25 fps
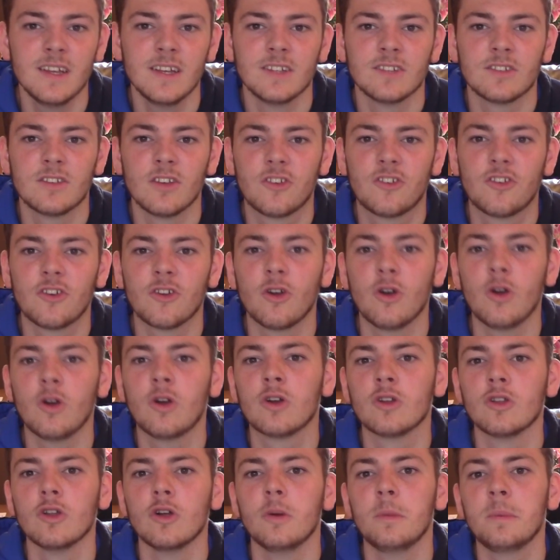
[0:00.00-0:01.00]
Such a good
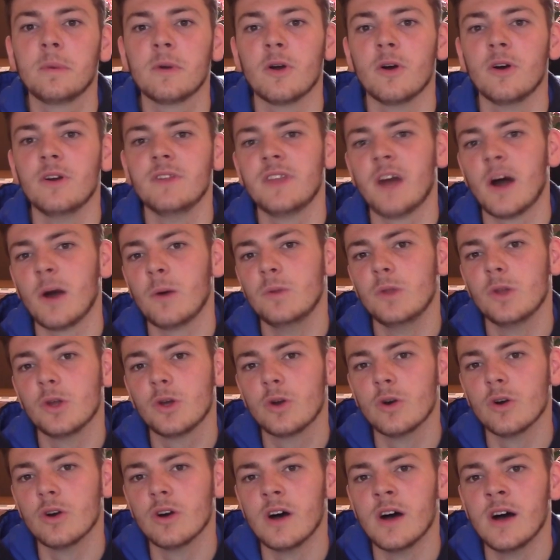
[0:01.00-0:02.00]
club going down the
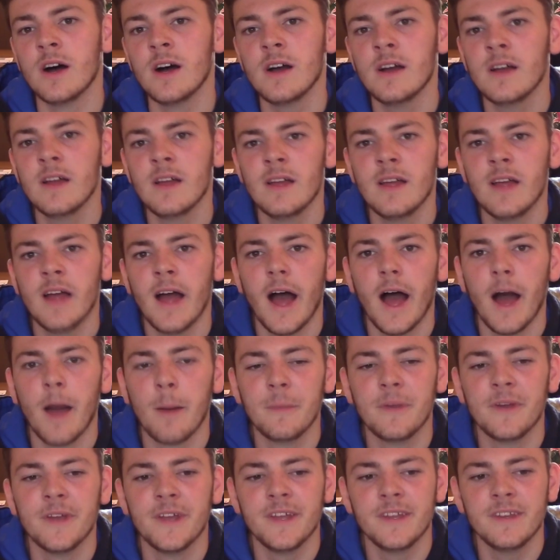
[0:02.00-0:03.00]
gutter. I
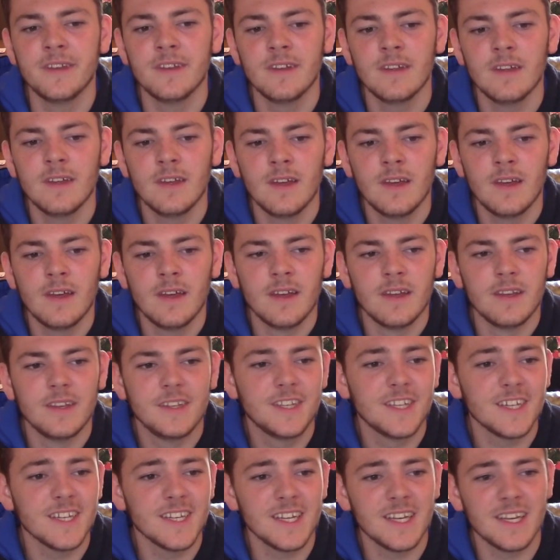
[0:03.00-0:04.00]
mean,
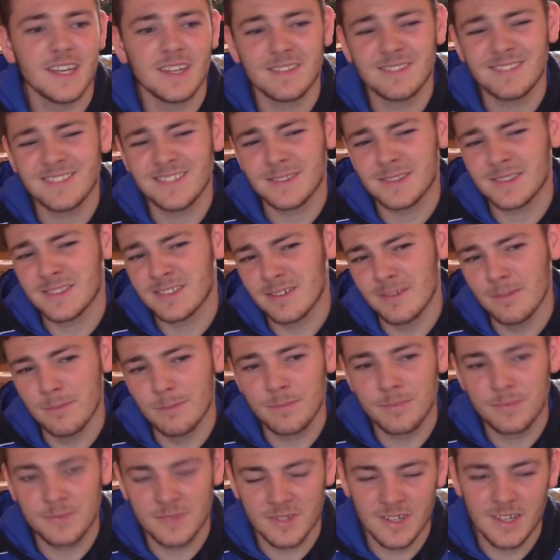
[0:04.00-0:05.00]
yeah,
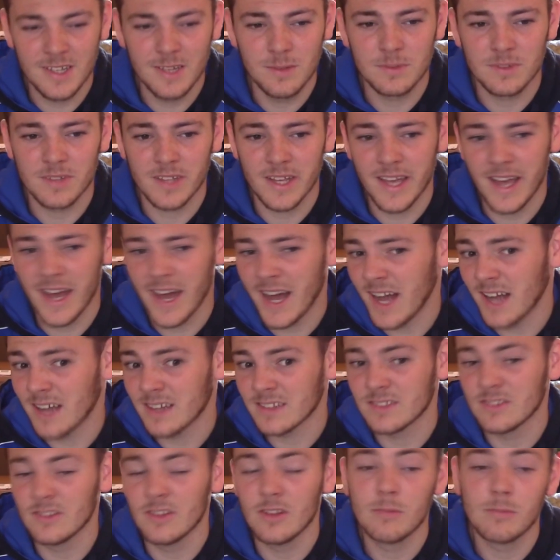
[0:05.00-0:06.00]
some teams like
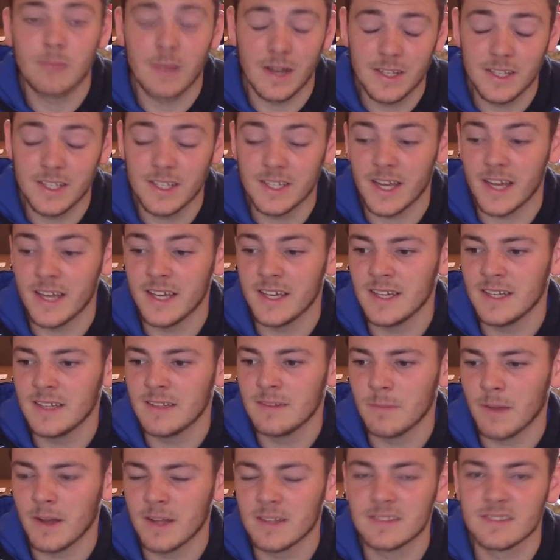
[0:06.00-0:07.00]
Arsenal, Man
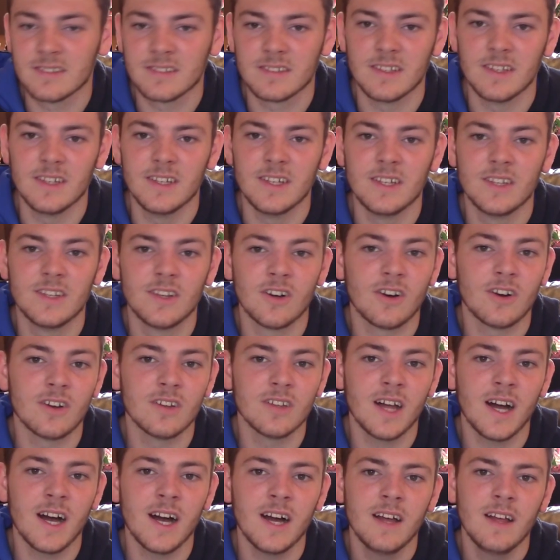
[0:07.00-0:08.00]
United, Man City and all
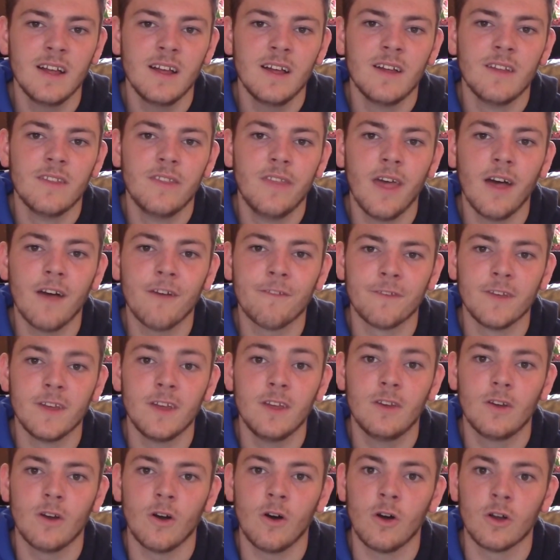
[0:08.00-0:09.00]
that, they'll
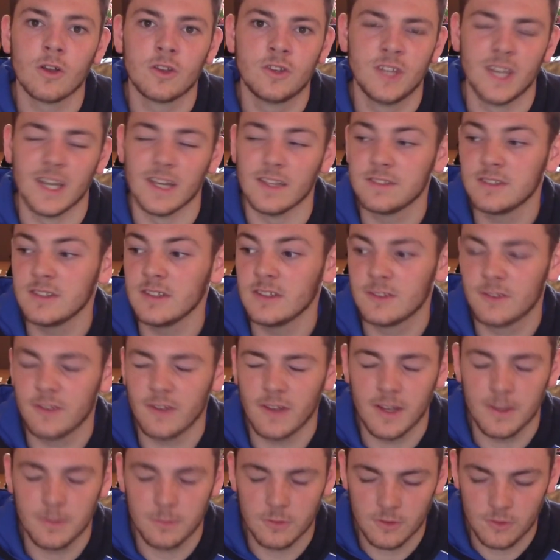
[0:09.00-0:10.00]
think, oh, Chelsea's
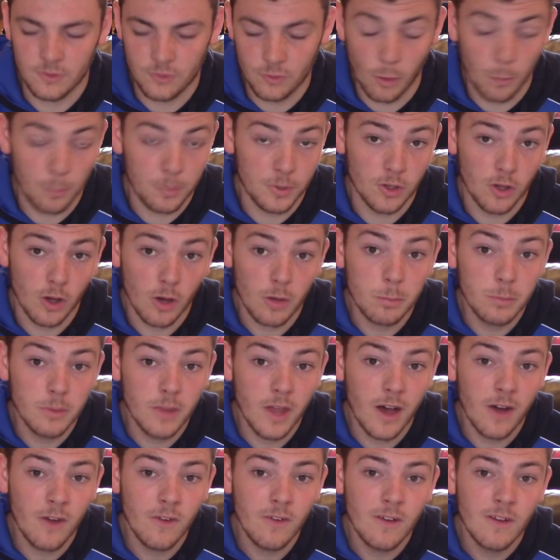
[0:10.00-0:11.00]
like dropping up
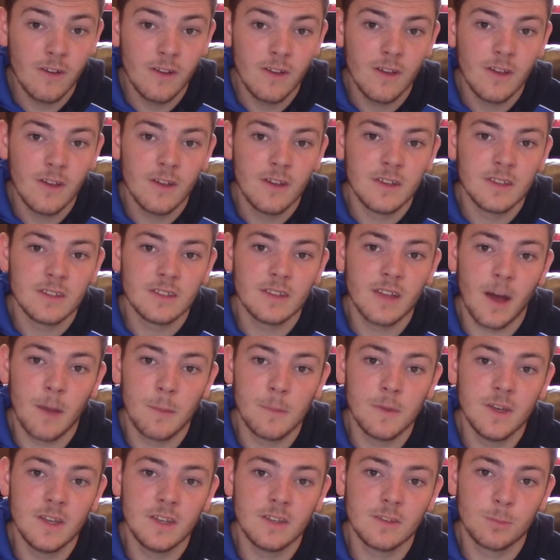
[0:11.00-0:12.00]
now. That
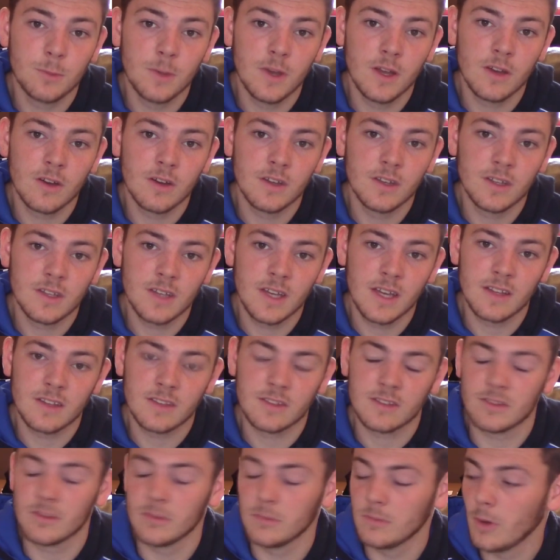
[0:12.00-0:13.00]
means we're going to get
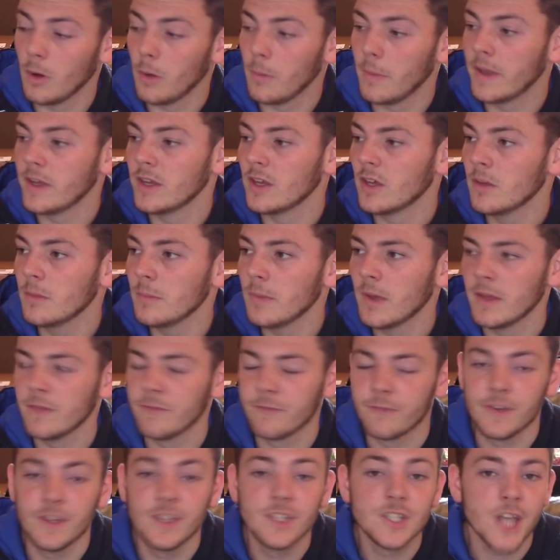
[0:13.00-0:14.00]
some momentum
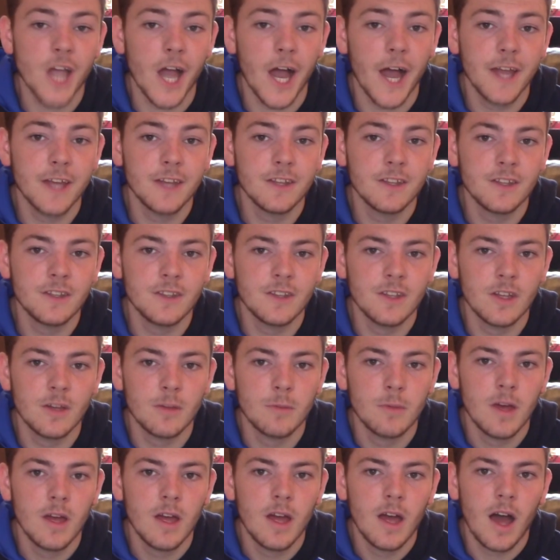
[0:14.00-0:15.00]
and finish higher than
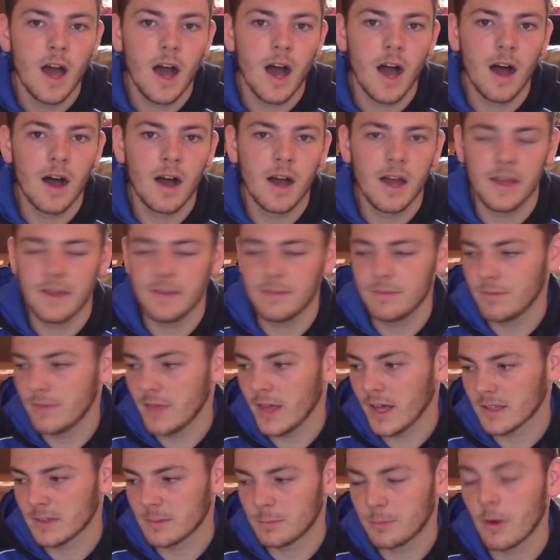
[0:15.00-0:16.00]
them.
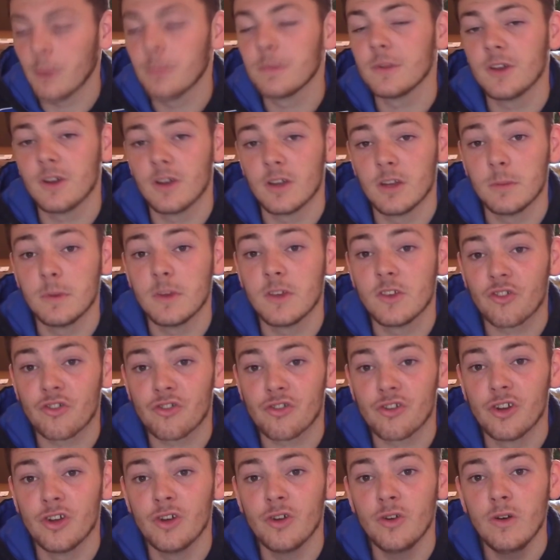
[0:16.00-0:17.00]
That's probably going to be
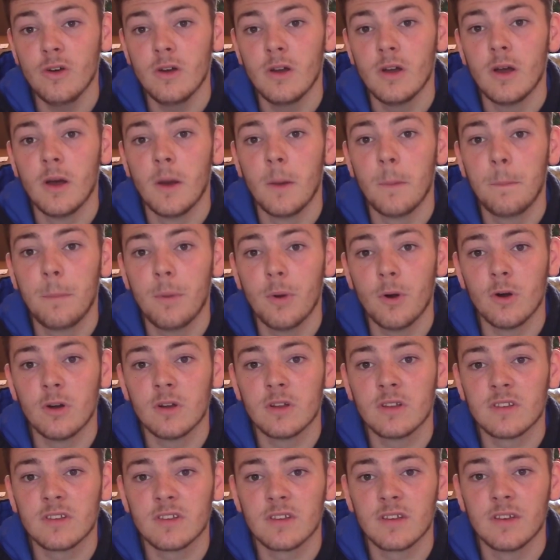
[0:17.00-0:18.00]
true,
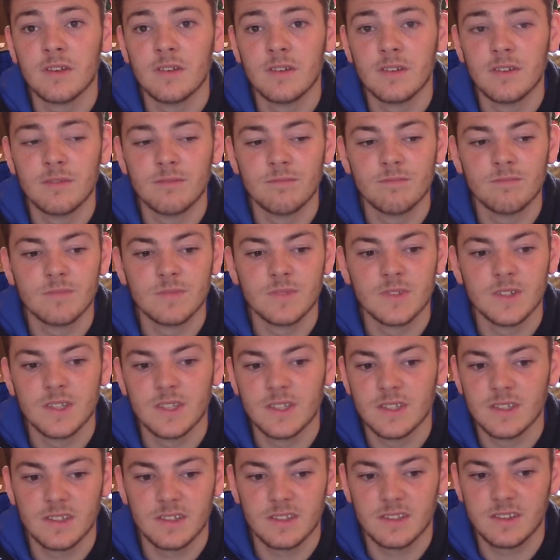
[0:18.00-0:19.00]
but
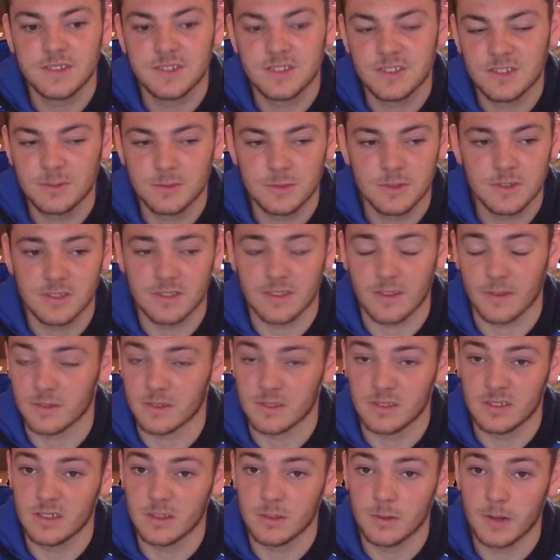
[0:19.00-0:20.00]
we just have to
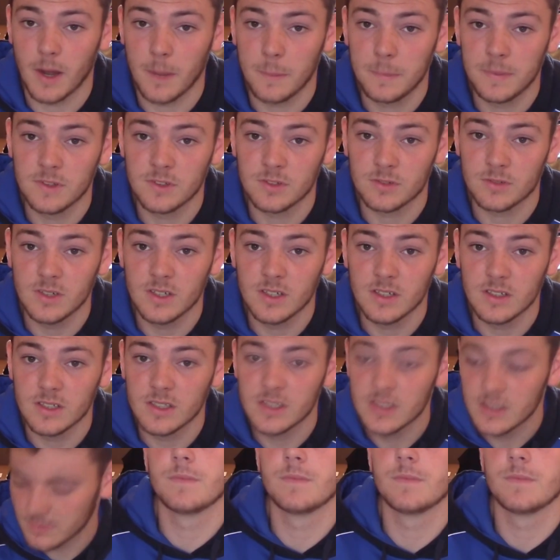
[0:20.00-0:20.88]
see what happens really.